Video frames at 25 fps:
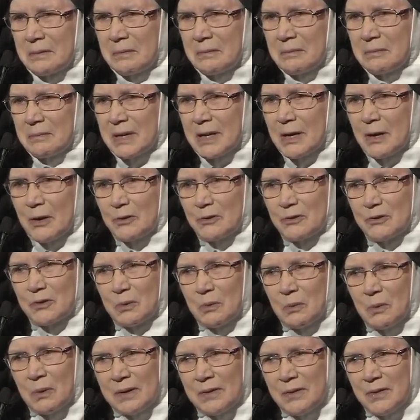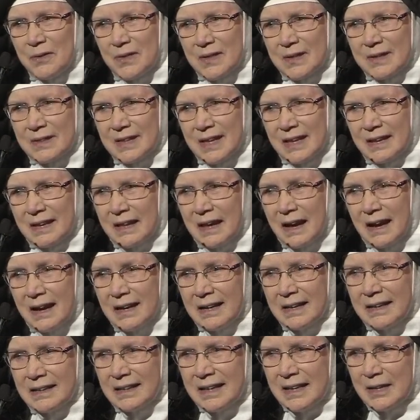Because the one thing that
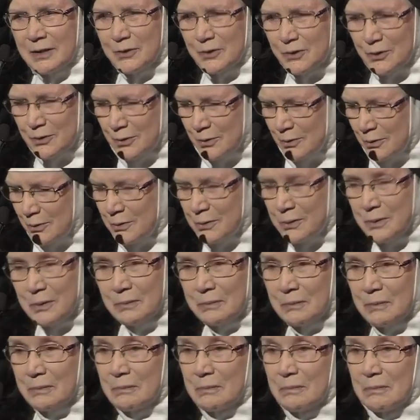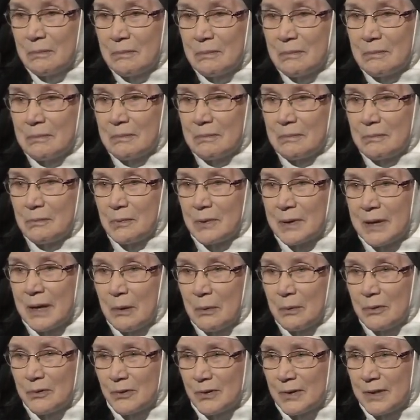I liked to do when I
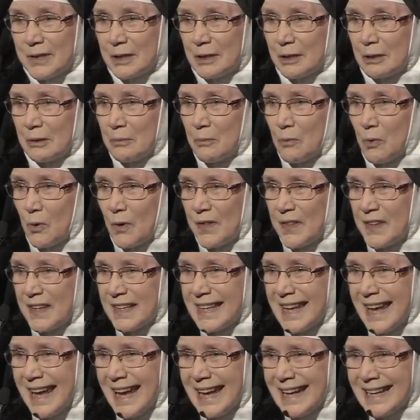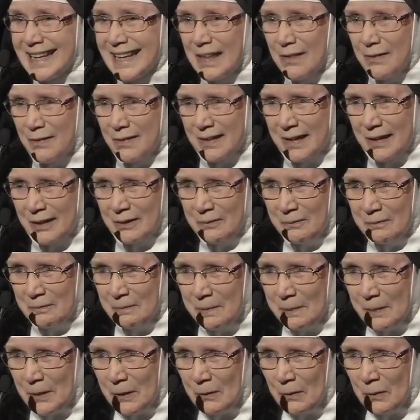was little more than anything
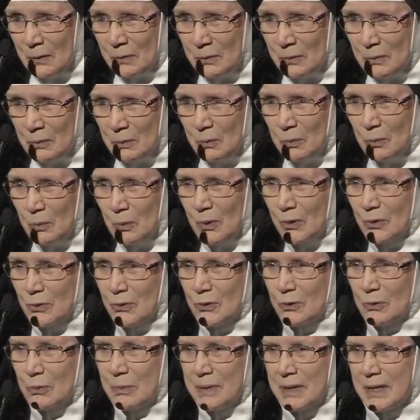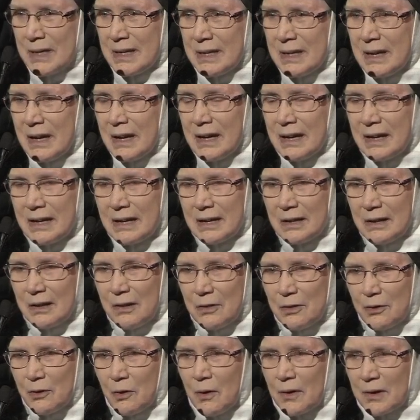was to be
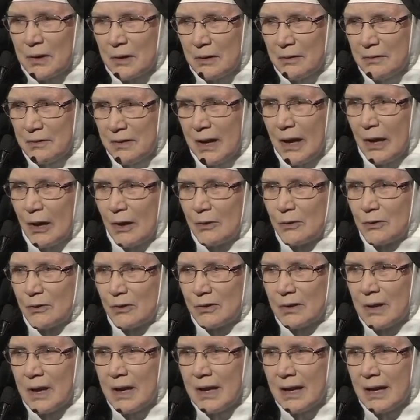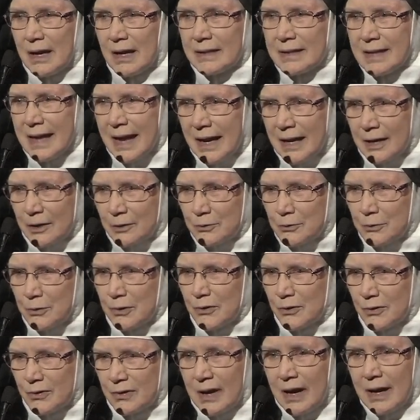thought of as an
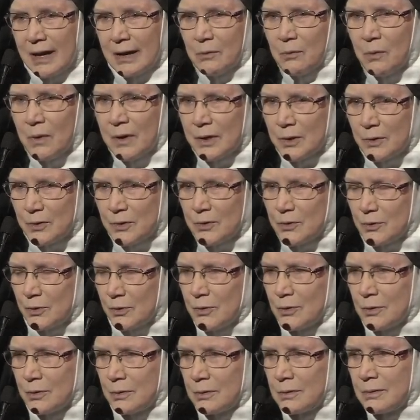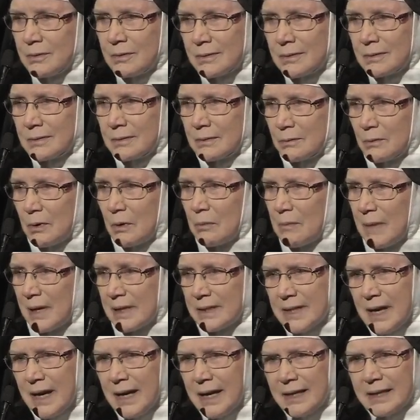actress. I wanted to do what my
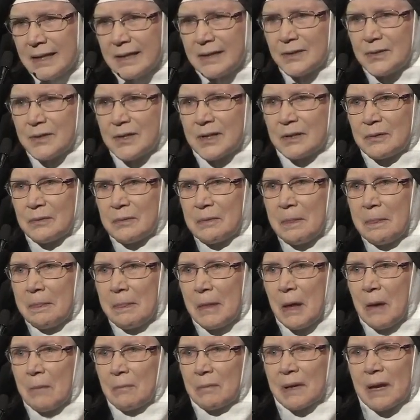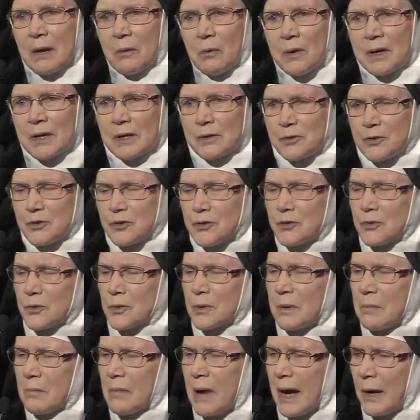daddy did, but I wanted to do
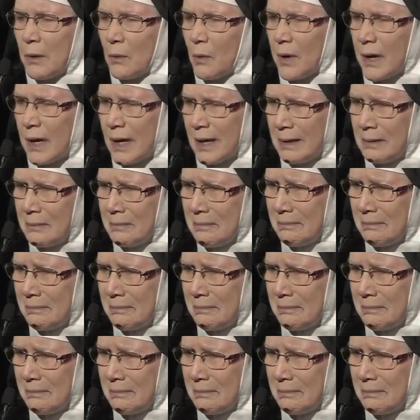it my way.